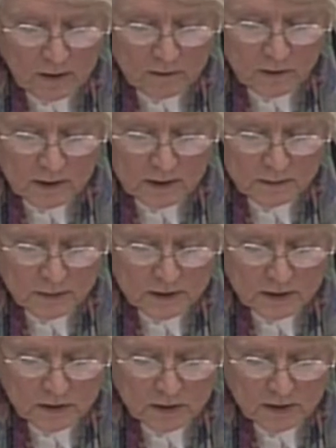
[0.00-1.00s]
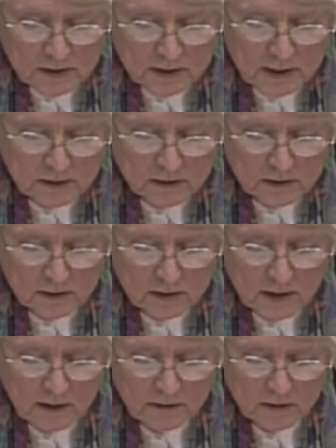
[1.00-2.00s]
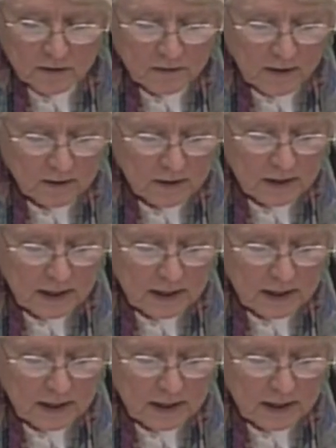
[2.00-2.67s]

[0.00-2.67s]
We have written petitions and letters to the governor, filed a